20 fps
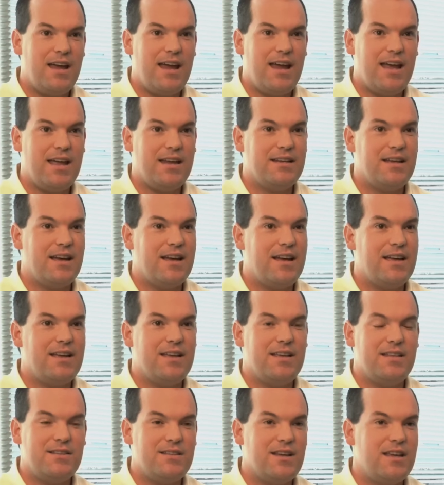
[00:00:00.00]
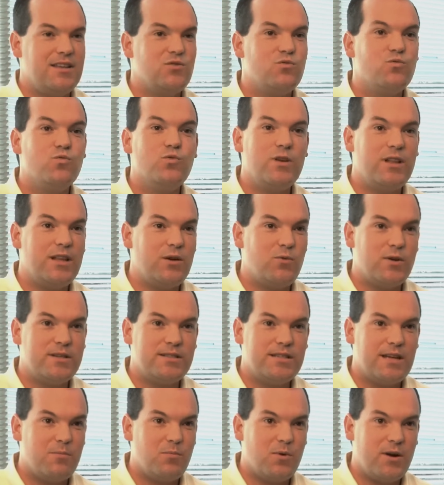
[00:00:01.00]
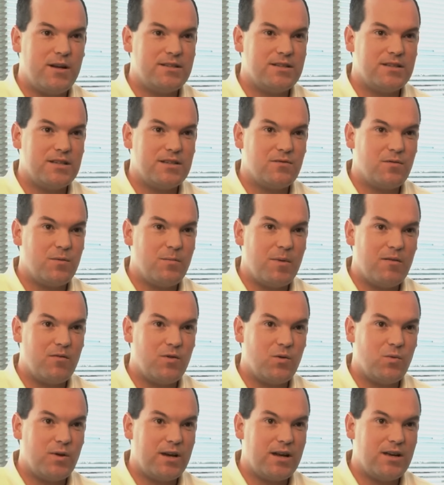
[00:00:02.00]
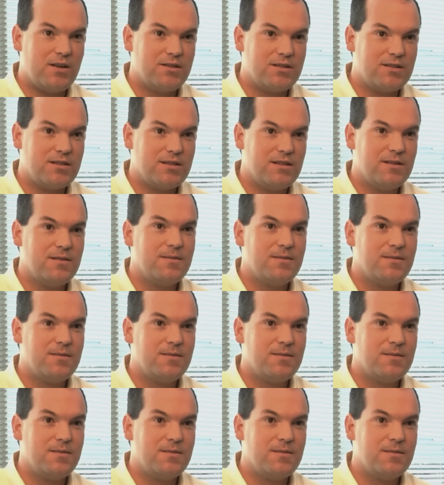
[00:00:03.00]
And it's really what separates us from everyone else.